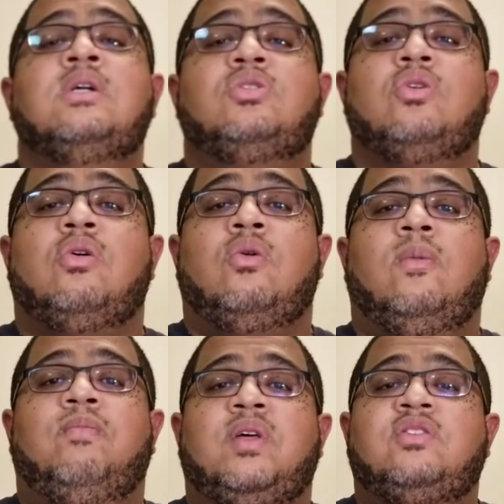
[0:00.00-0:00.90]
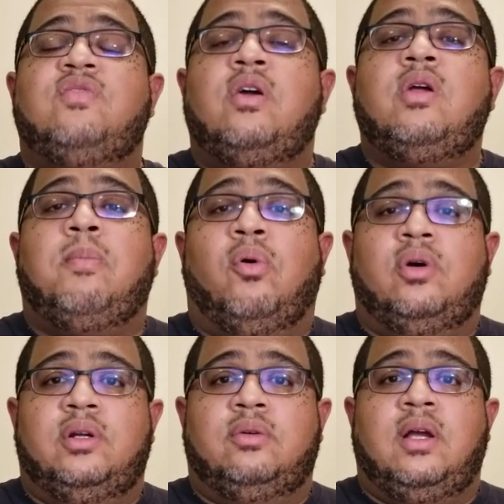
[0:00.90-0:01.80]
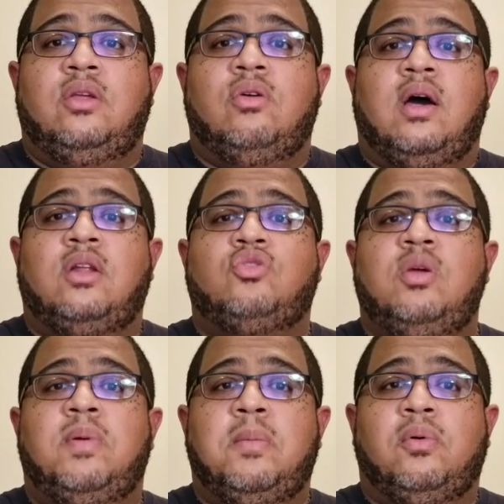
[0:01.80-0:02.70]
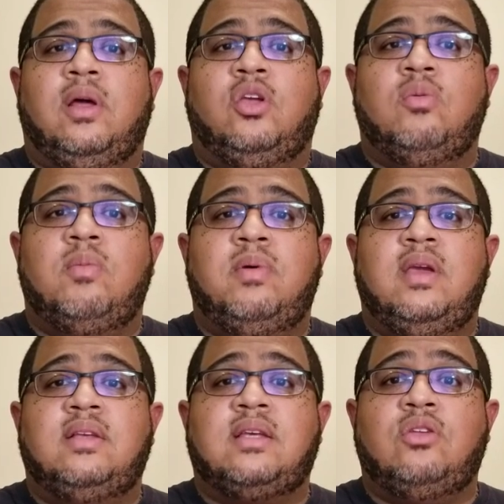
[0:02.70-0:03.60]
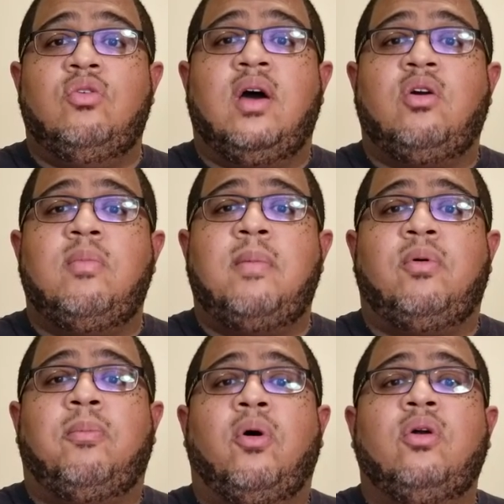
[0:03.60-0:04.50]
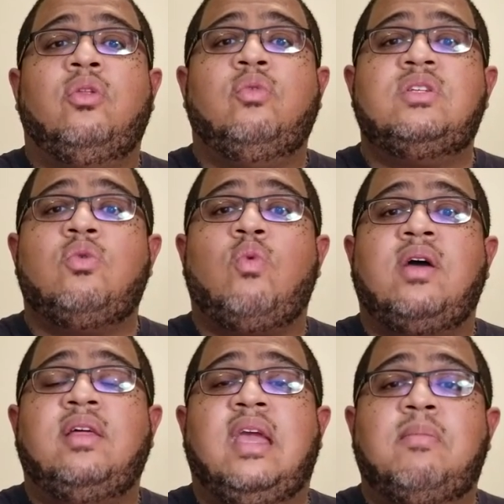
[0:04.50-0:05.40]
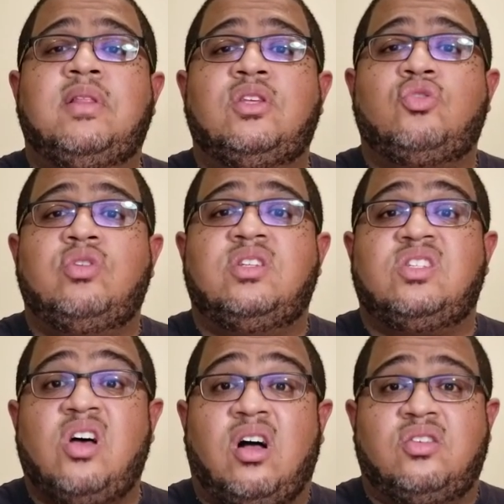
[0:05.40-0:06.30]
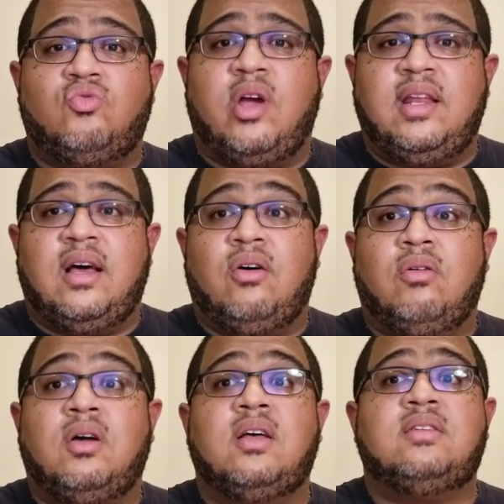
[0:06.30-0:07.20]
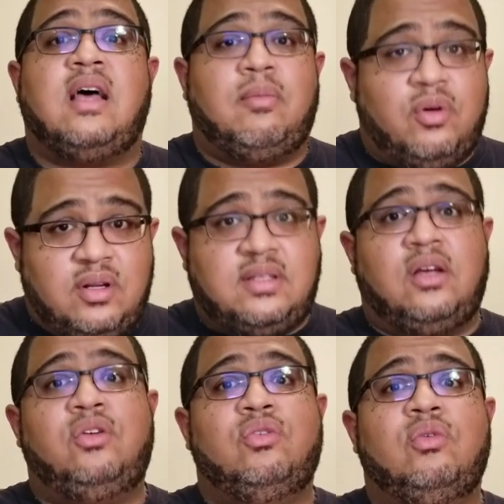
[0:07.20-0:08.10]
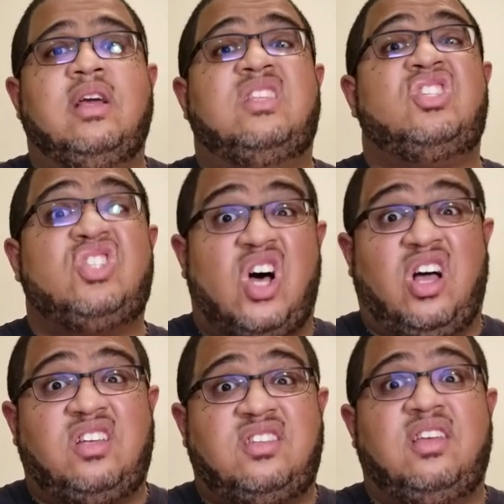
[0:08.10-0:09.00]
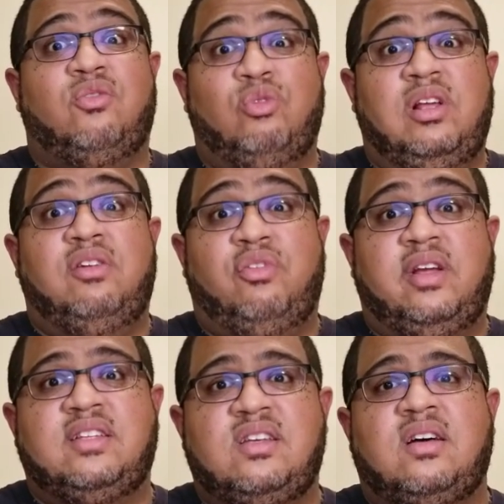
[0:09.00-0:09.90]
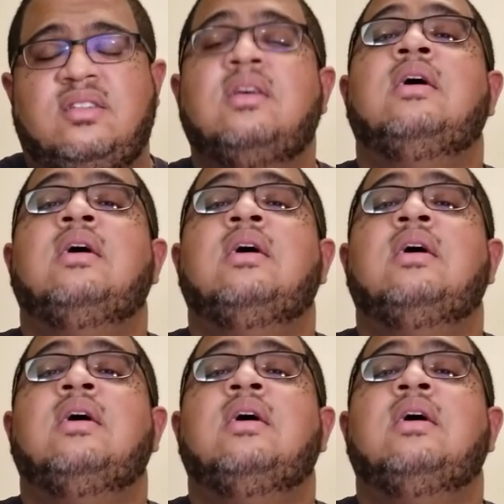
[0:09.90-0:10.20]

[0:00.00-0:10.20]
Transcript: So that's very important, right? You gotta treat people like human beings, and you gotta remember, part of the reason why the game industry sucks right now, because I'm gonna tell you, it sucks, it really friggin' sucks,